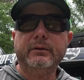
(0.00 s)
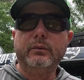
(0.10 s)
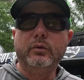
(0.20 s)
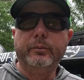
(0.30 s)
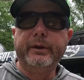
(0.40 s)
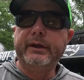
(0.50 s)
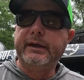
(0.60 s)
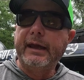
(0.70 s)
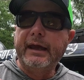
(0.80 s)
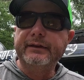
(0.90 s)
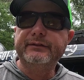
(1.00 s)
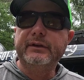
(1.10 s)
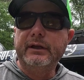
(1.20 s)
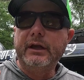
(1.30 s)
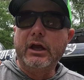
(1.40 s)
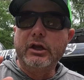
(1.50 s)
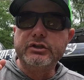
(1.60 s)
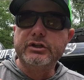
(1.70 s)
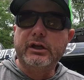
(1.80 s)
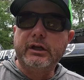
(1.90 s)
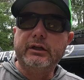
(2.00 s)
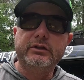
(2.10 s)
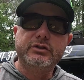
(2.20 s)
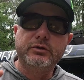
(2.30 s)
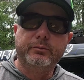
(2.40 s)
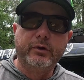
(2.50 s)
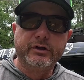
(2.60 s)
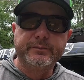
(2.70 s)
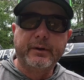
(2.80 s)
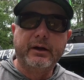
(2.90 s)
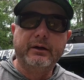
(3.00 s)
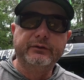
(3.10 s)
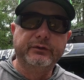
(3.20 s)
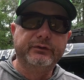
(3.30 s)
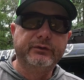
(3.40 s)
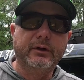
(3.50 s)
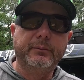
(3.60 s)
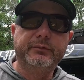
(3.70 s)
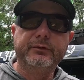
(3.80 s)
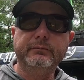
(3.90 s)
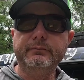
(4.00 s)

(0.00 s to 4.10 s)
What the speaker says: will be casting a jig to brush piles and stumps.